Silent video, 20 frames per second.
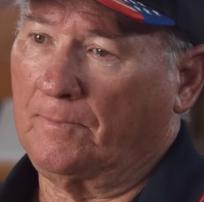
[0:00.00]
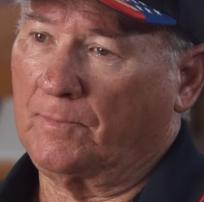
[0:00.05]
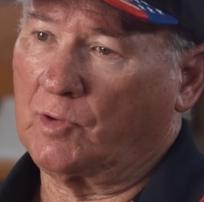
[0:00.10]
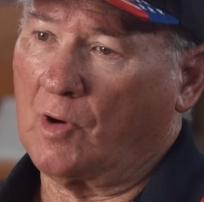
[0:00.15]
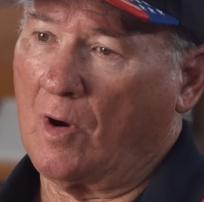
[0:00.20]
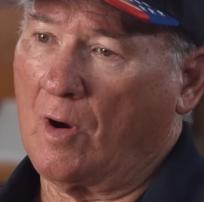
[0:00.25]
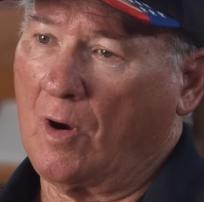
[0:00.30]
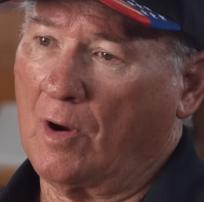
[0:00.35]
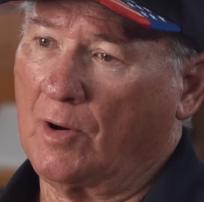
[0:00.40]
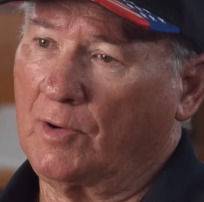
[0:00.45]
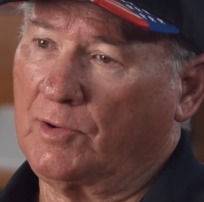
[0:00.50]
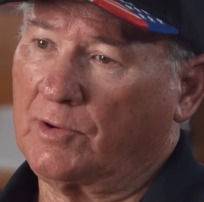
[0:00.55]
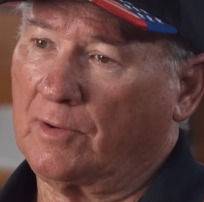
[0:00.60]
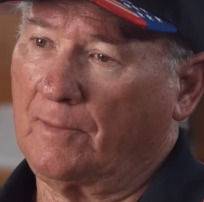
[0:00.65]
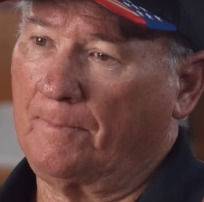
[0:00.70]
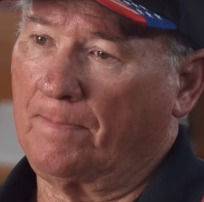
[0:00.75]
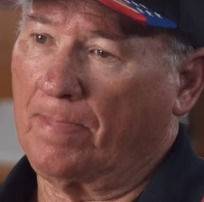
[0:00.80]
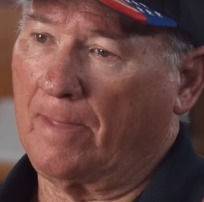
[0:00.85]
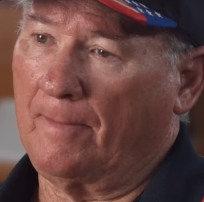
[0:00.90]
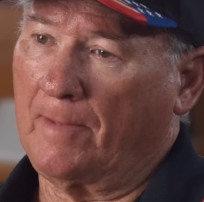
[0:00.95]
charge,
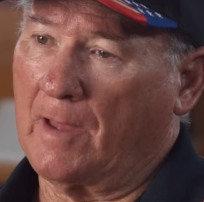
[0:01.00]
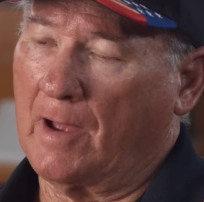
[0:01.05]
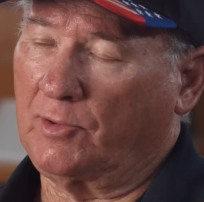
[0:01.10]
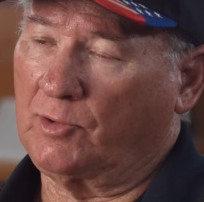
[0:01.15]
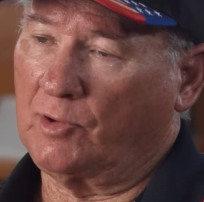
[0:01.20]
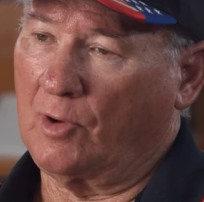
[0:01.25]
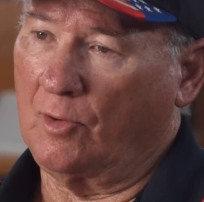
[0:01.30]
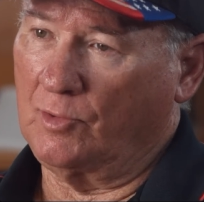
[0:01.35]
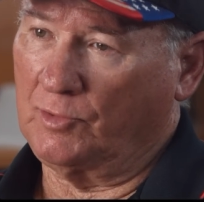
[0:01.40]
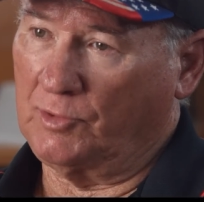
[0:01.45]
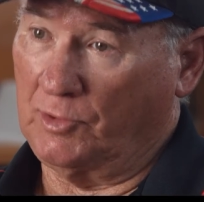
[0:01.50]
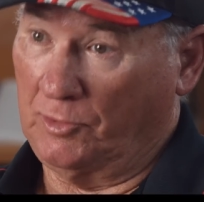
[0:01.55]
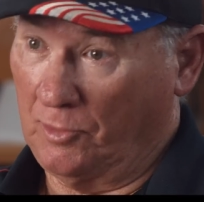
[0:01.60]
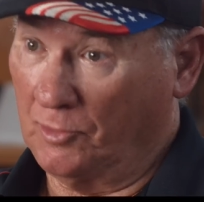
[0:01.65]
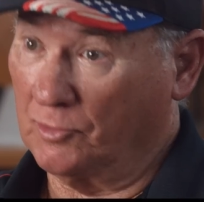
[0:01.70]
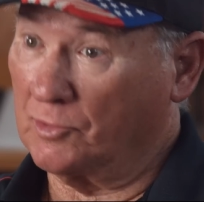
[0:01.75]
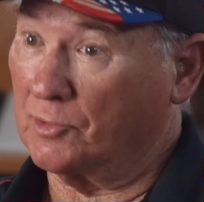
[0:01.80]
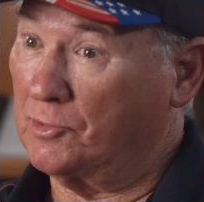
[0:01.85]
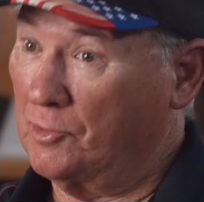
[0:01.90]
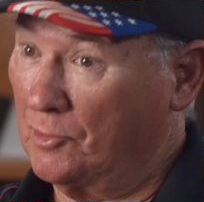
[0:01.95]
I chose to
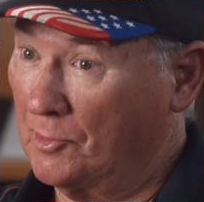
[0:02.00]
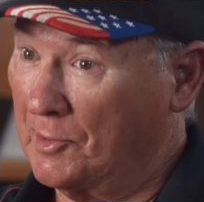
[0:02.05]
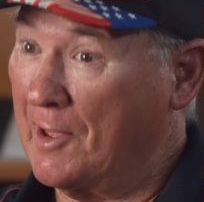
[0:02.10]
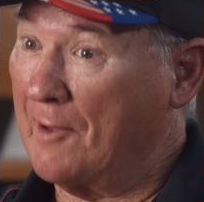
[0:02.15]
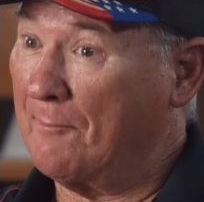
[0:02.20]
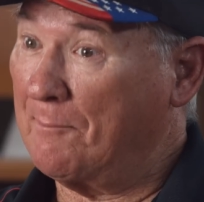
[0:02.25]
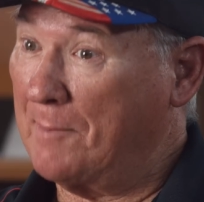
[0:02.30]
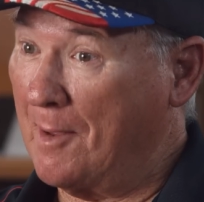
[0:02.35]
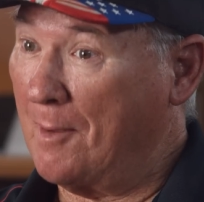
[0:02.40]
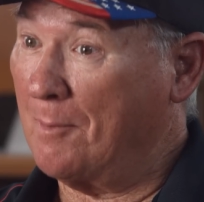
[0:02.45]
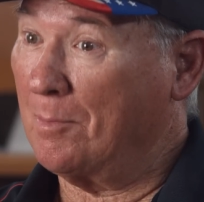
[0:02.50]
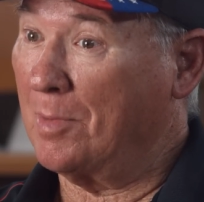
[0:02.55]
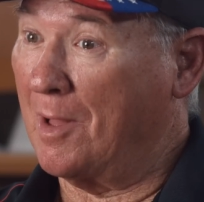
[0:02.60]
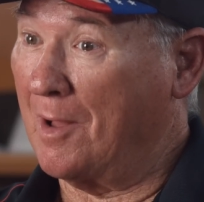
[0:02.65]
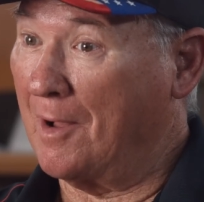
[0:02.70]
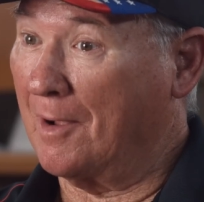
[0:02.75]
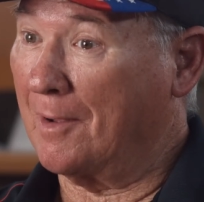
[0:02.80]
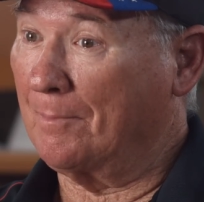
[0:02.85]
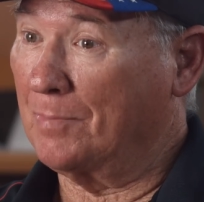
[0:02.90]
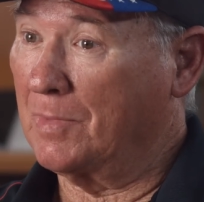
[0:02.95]
use a 2.5-pound
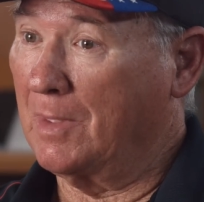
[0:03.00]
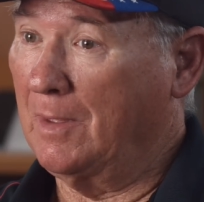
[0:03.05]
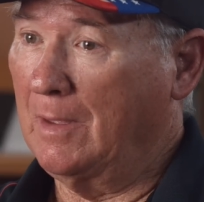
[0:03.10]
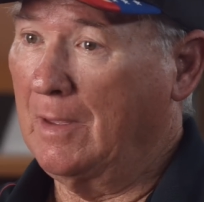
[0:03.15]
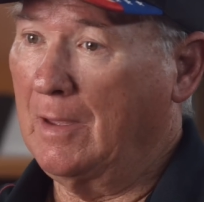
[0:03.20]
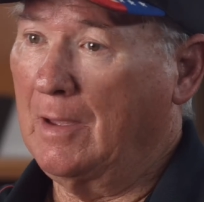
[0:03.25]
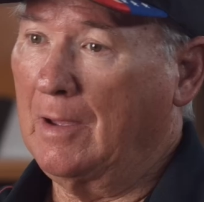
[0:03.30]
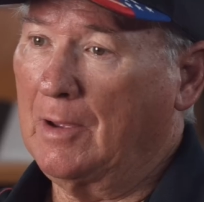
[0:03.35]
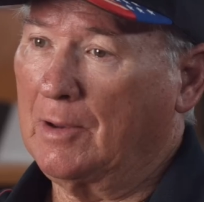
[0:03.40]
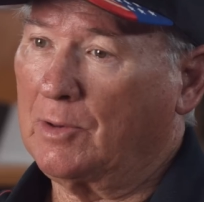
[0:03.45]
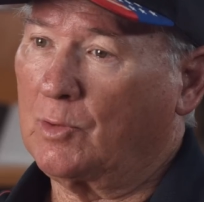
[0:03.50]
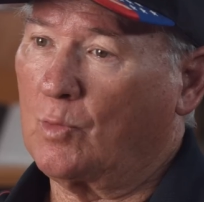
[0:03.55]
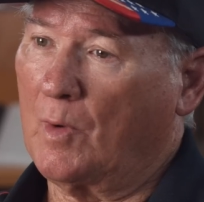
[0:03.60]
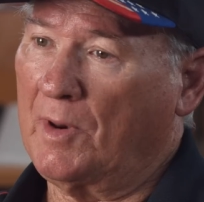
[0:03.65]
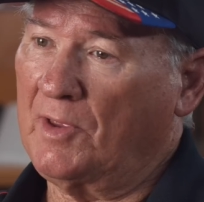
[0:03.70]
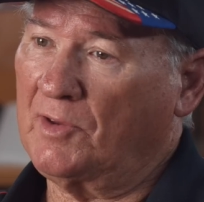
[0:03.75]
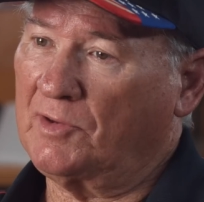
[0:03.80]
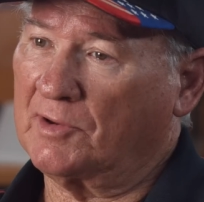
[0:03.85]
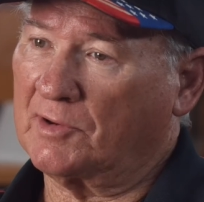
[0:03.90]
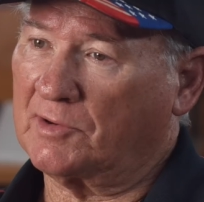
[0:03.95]
block,
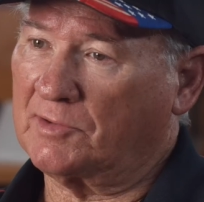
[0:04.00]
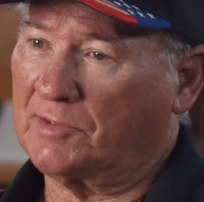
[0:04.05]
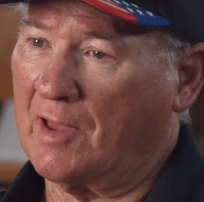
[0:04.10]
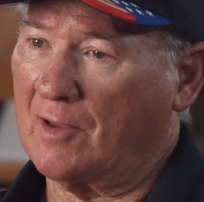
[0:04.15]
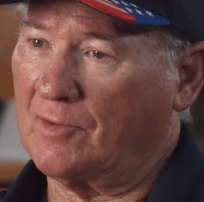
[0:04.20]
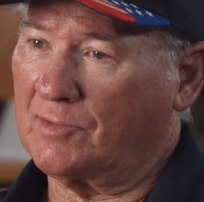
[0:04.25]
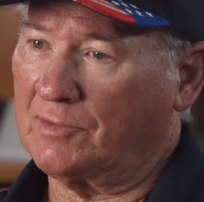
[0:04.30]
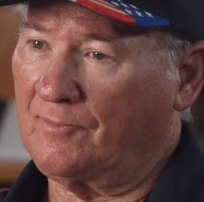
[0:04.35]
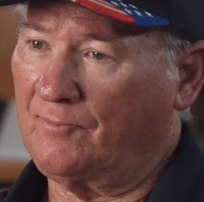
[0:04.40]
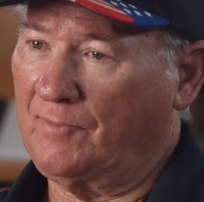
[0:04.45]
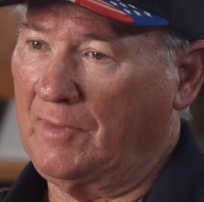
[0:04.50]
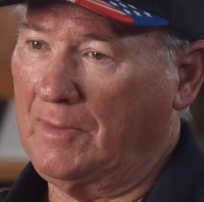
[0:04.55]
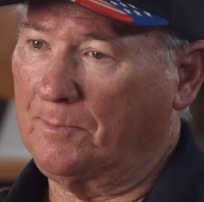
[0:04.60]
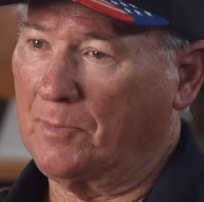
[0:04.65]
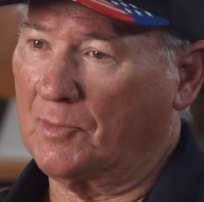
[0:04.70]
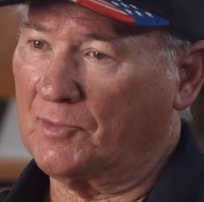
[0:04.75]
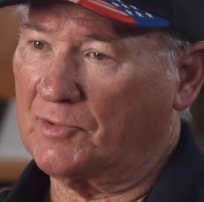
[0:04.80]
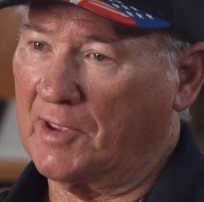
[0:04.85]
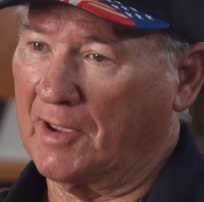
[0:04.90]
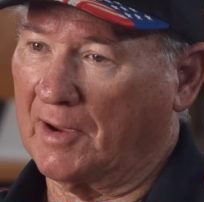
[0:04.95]
26,000 feet
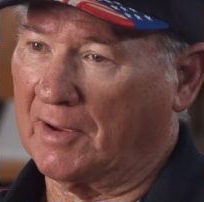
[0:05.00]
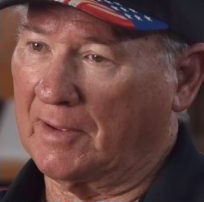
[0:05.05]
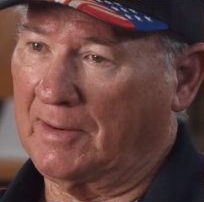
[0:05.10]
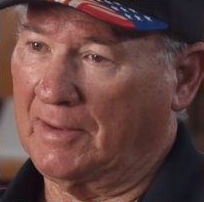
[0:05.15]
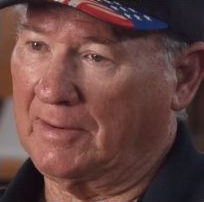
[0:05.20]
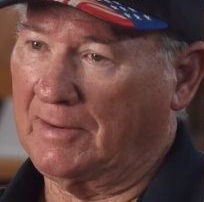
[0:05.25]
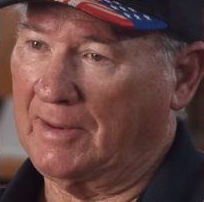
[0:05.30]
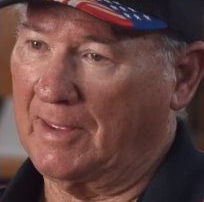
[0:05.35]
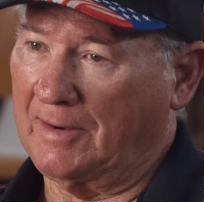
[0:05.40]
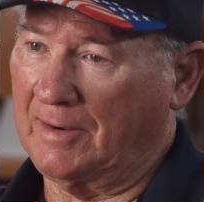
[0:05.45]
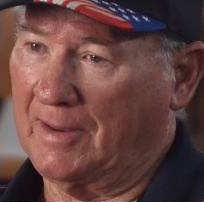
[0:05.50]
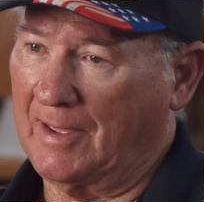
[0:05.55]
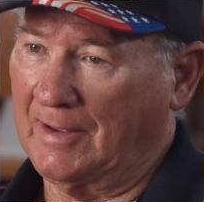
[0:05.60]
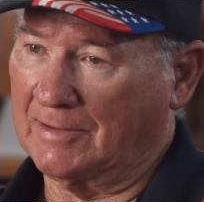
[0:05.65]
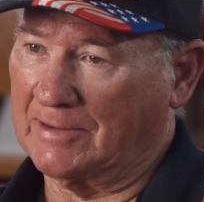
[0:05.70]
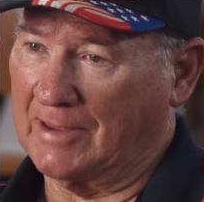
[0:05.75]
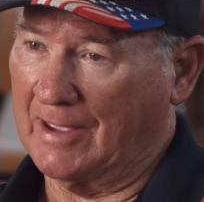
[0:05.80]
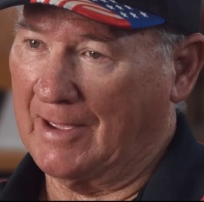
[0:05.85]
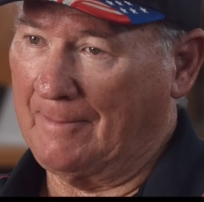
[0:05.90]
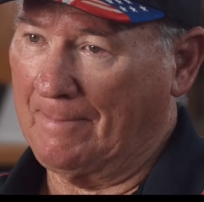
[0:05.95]
per second it
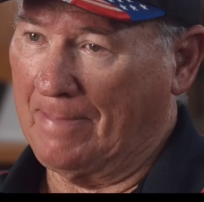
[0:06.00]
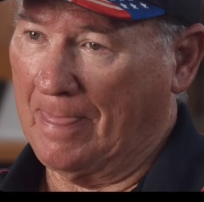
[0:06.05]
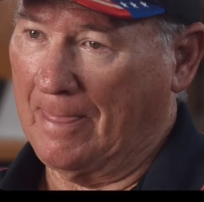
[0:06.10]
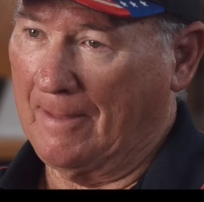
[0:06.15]
detonates at.